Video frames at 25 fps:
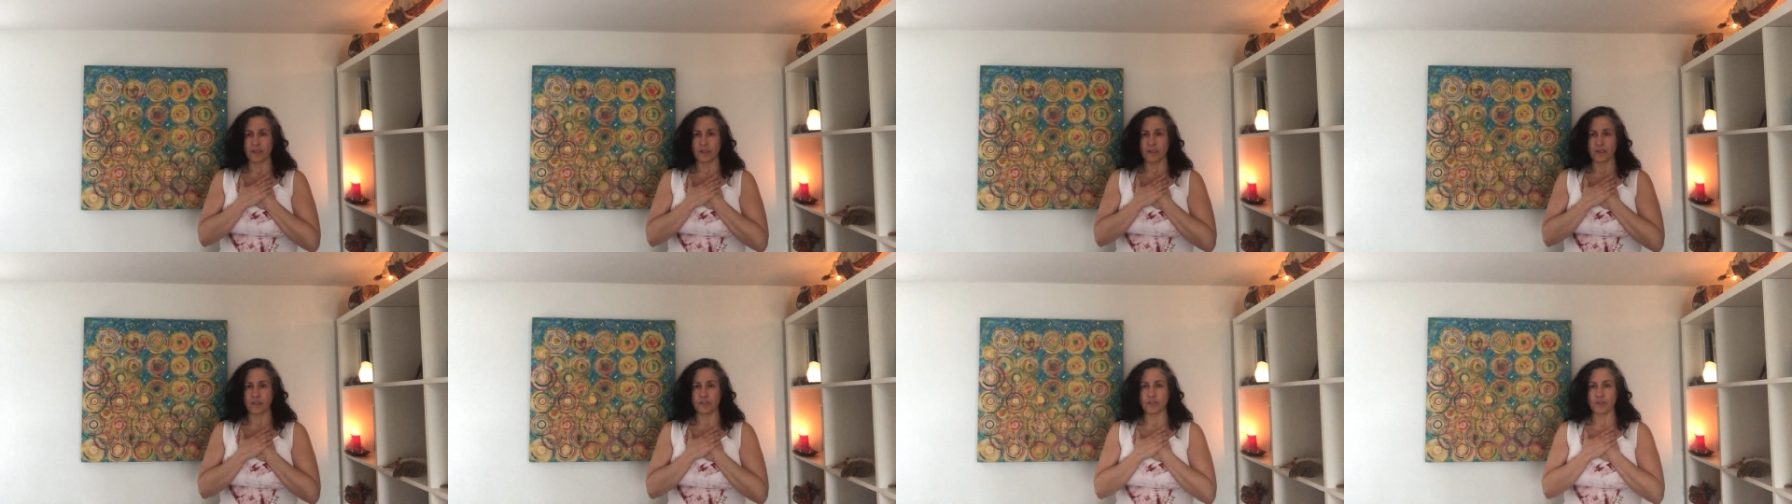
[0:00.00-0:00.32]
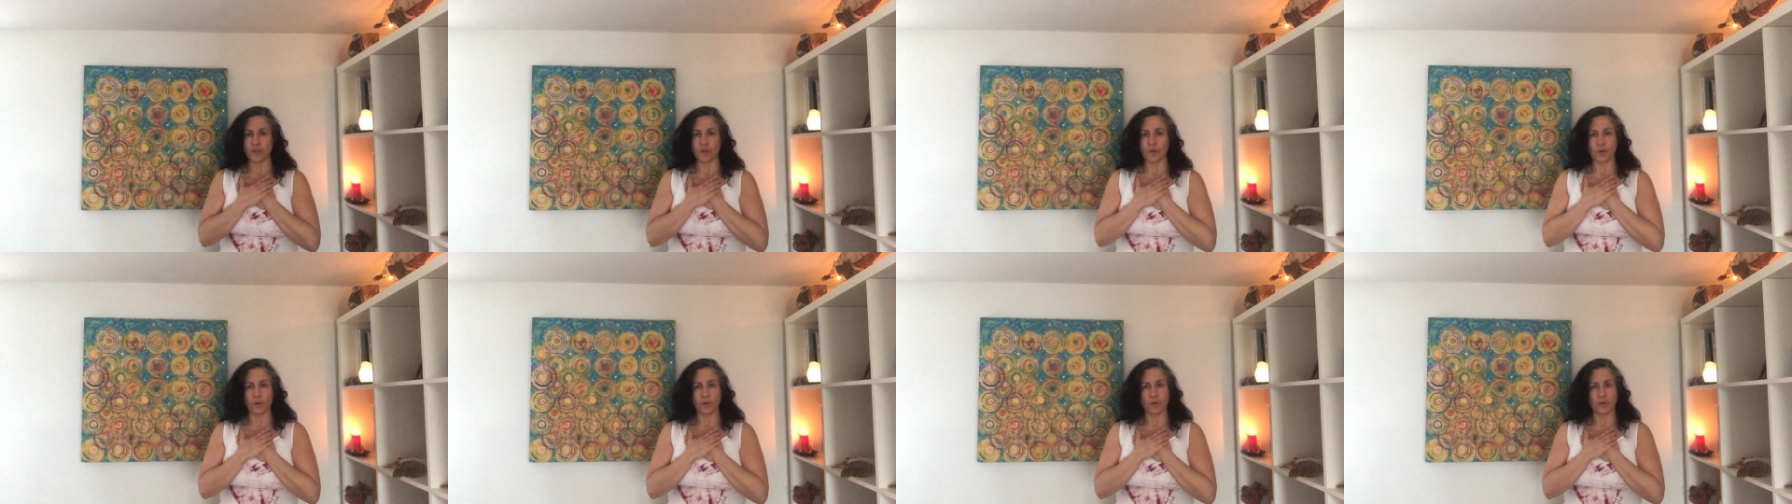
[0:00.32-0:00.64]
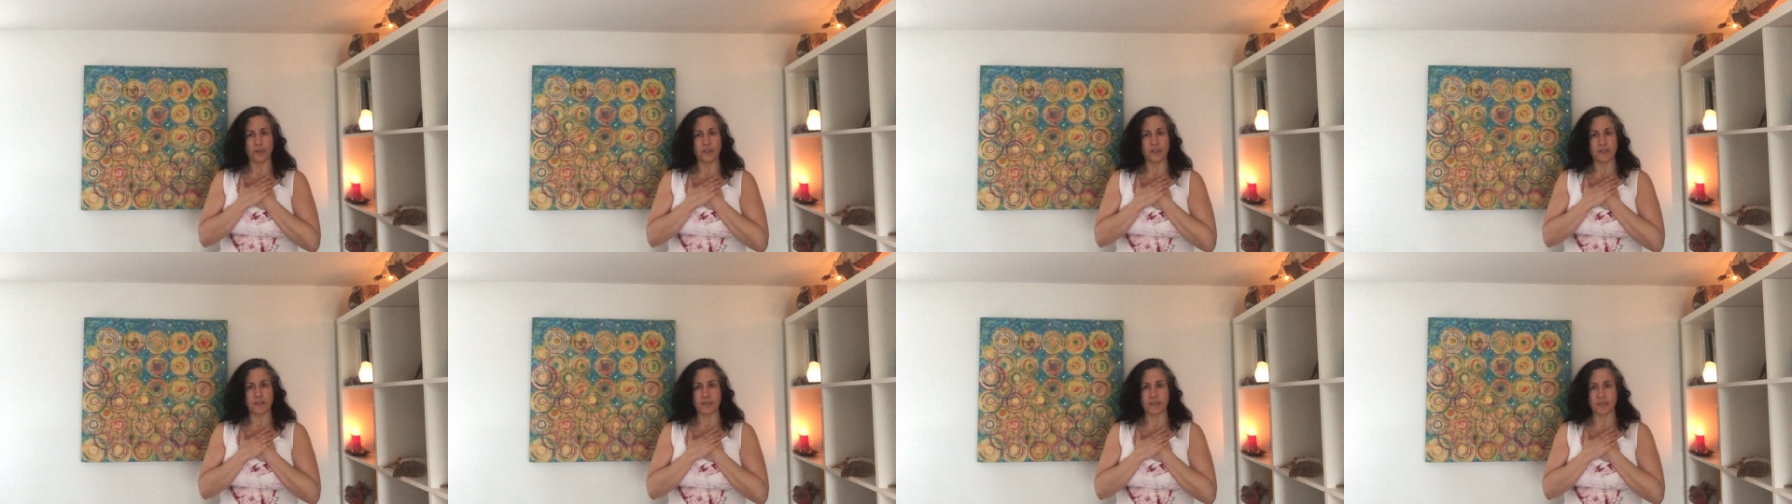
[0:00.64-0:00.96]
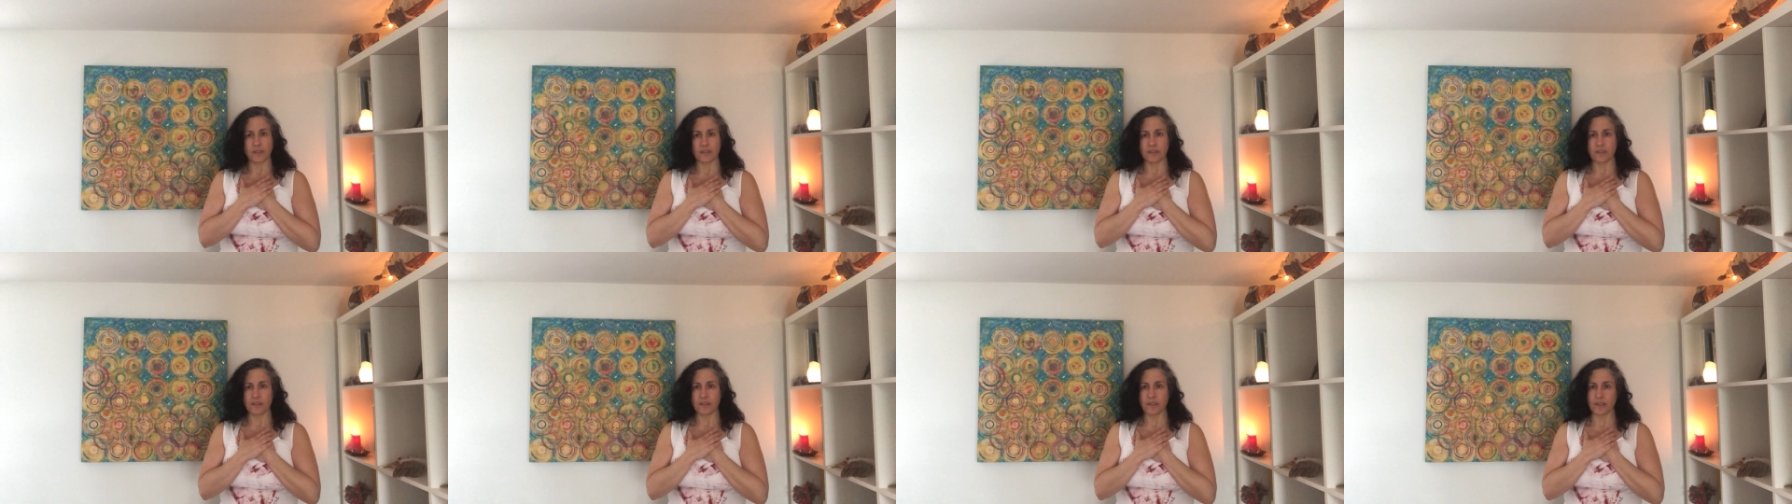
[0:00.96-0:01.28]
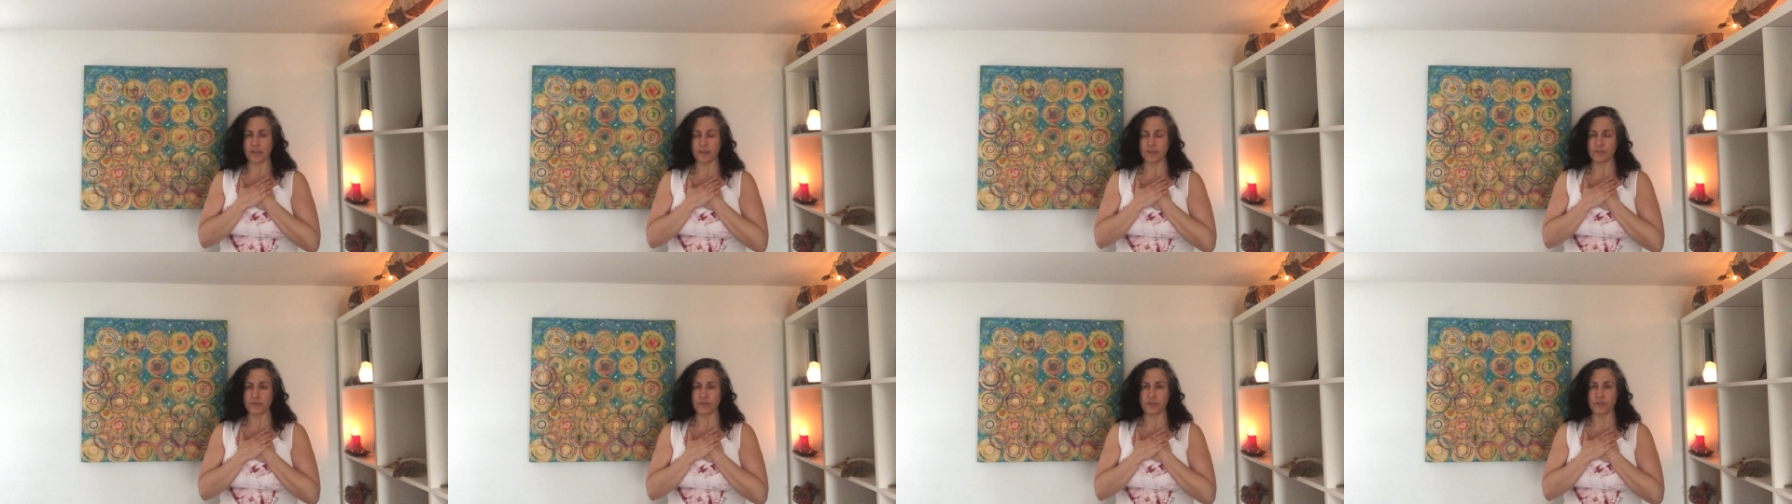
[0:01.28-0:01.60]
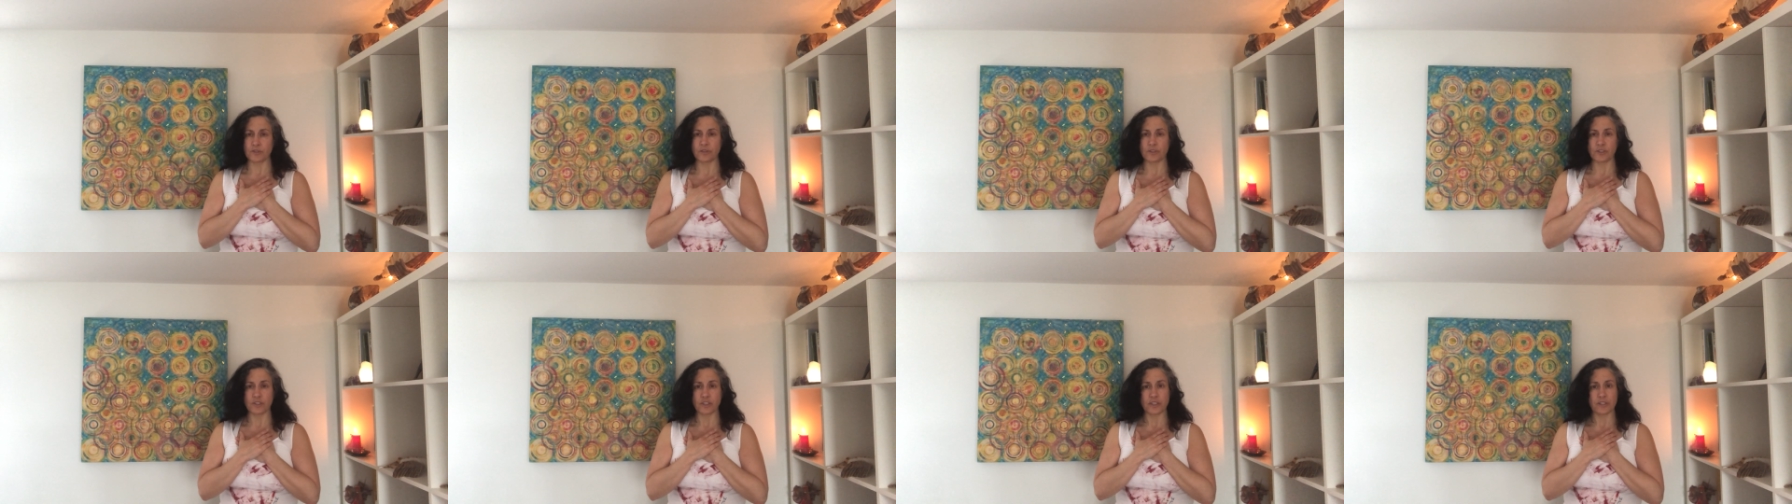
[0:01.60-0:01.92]
and to always send love
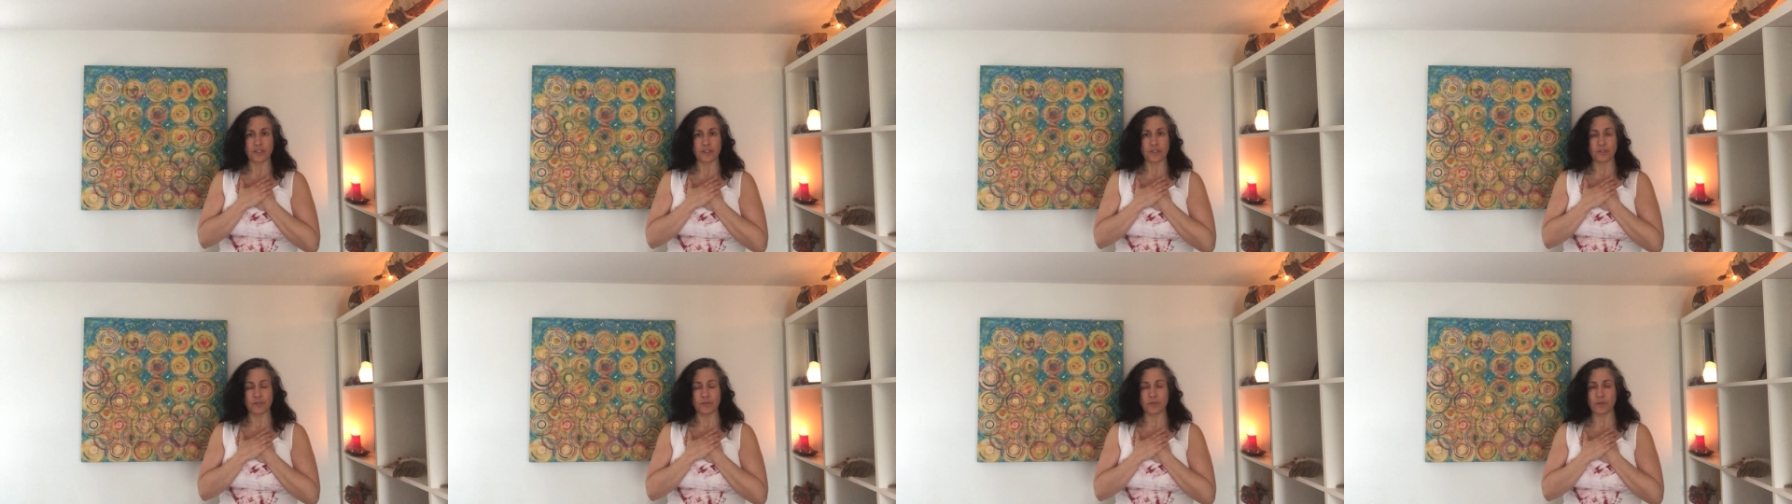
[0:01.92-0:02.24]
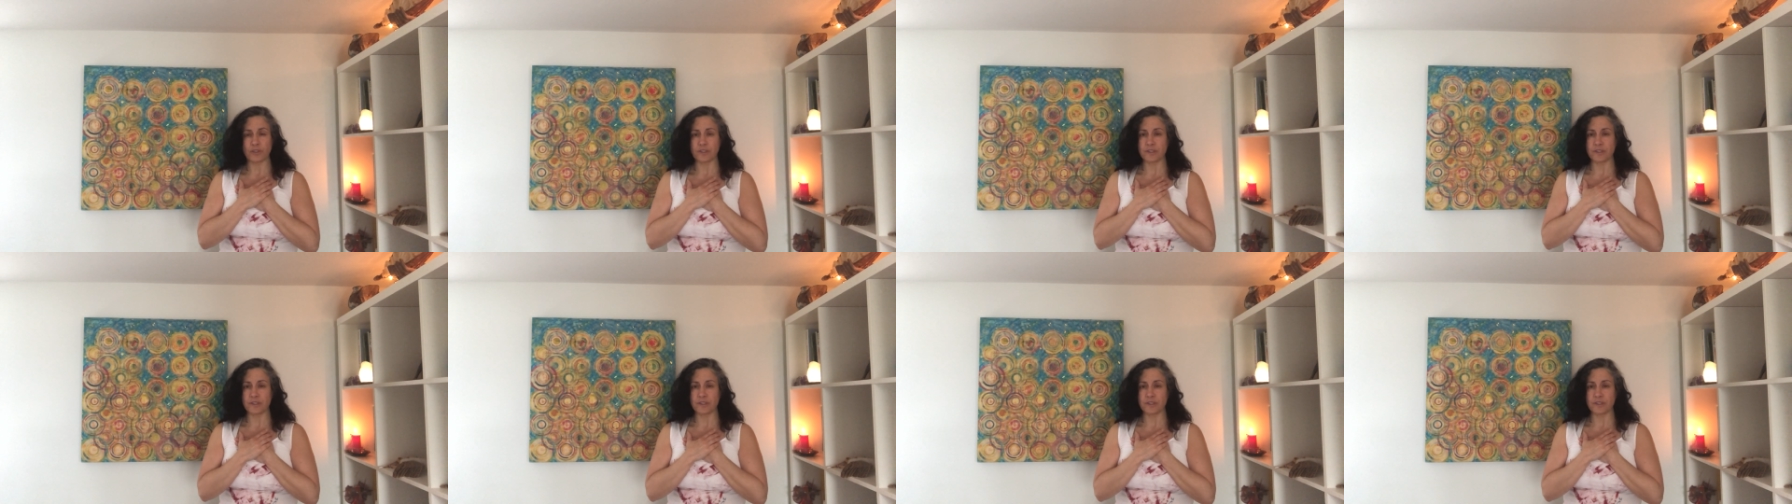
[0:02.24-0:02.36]
to